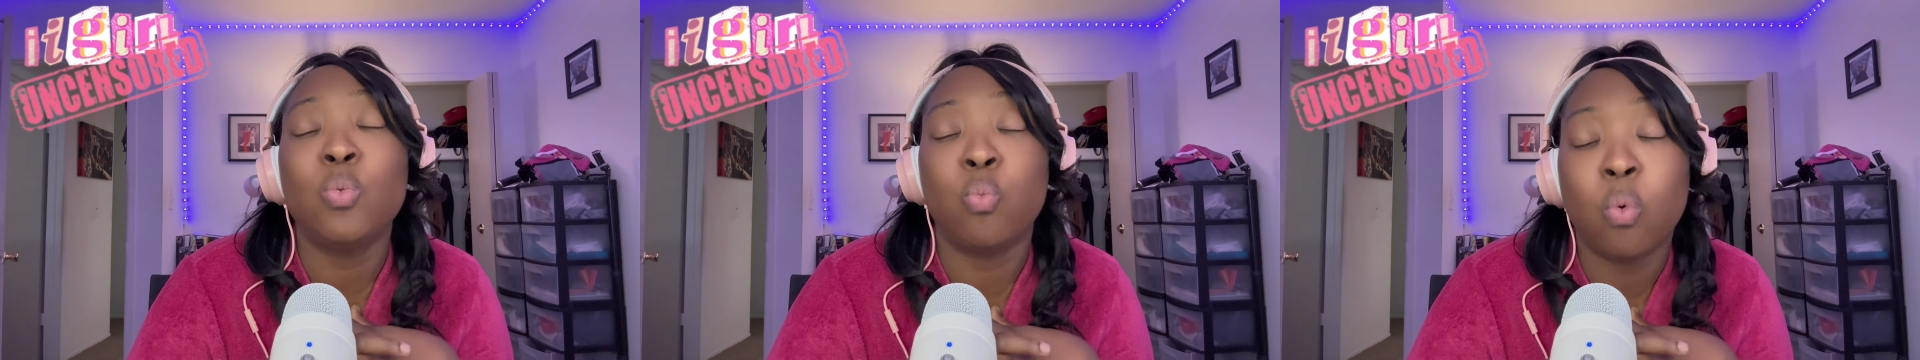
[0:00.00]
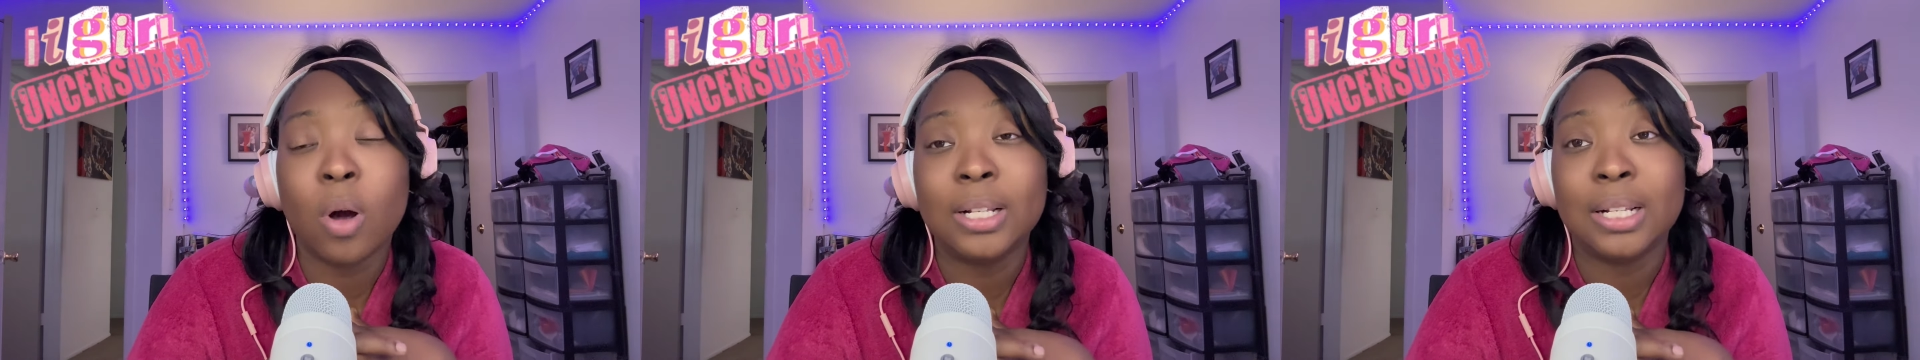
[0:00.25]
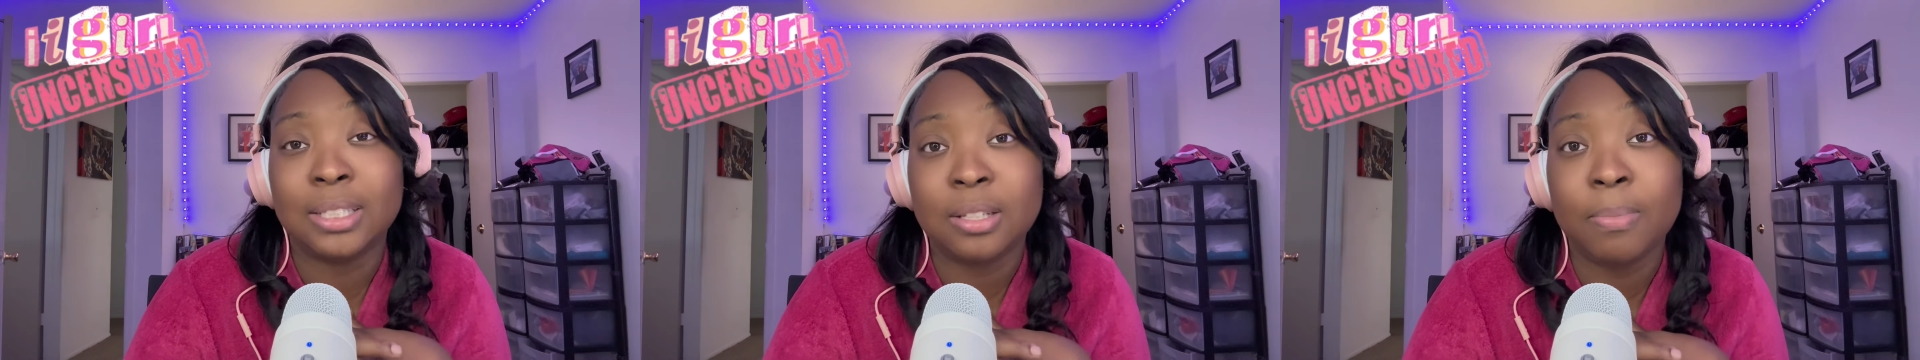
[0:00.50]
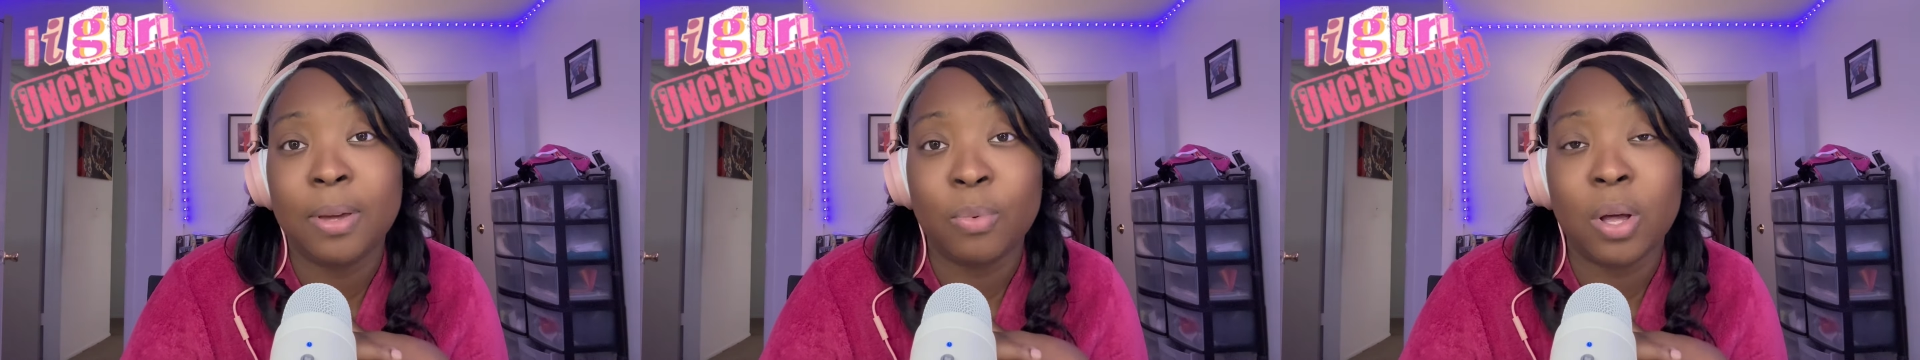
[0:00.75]
wanted
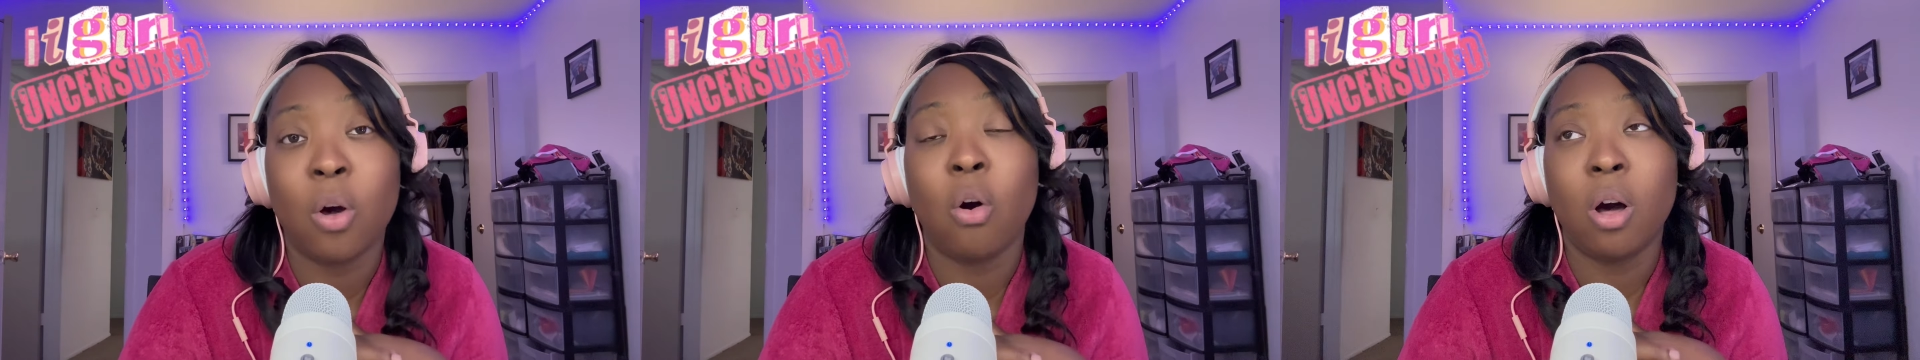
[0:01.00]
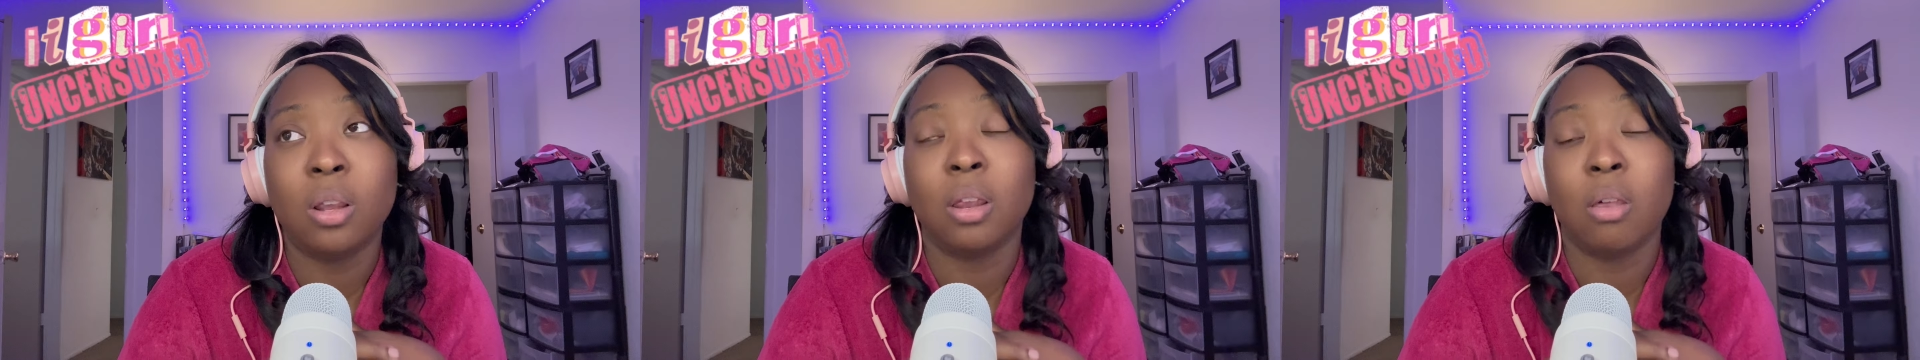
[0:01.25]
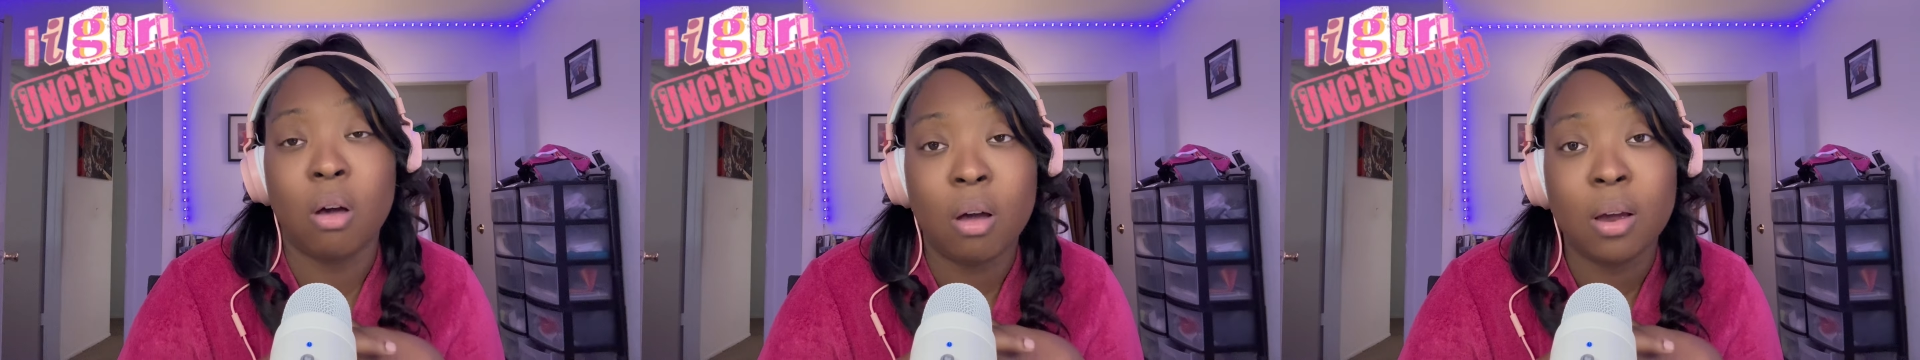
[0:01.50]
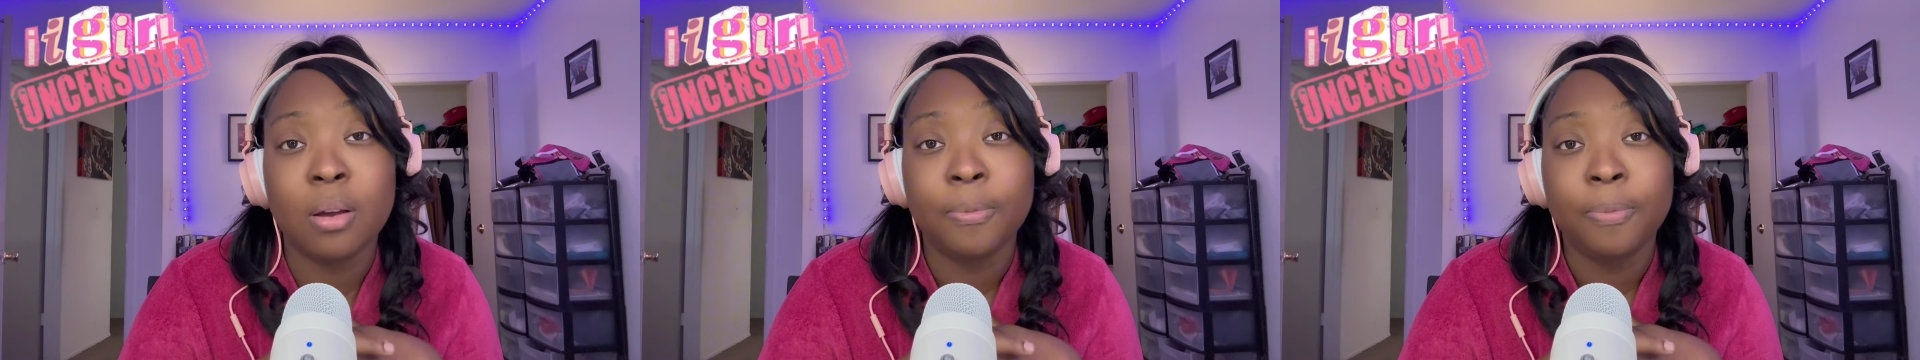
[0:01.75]
to be with all along.